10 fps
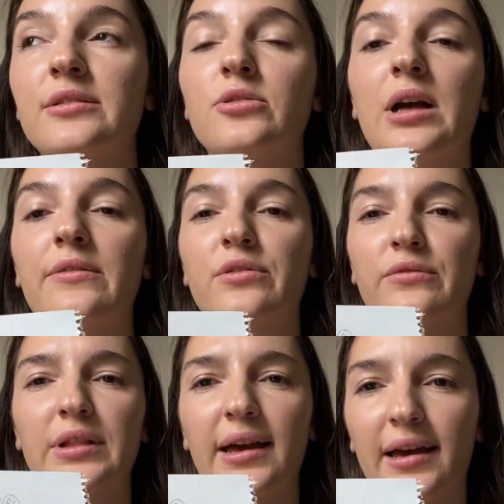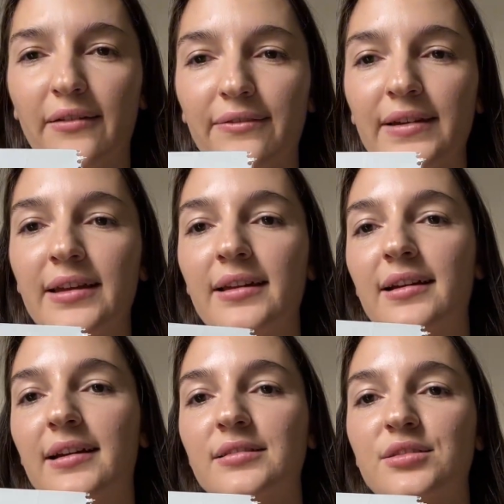your life you will have,
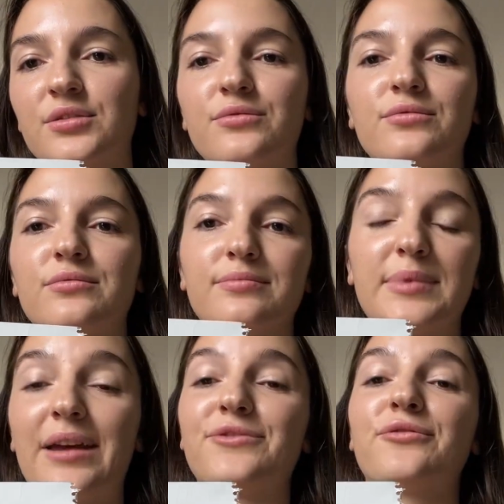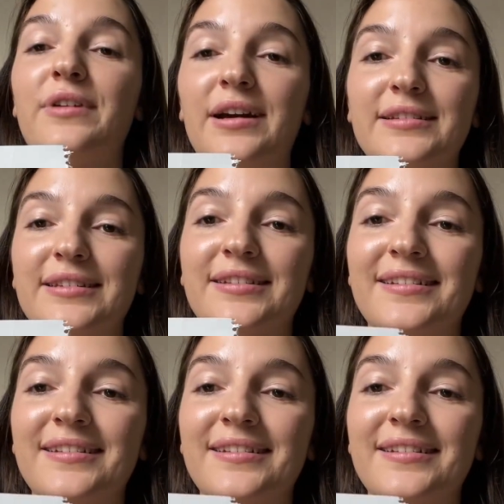and you have to fight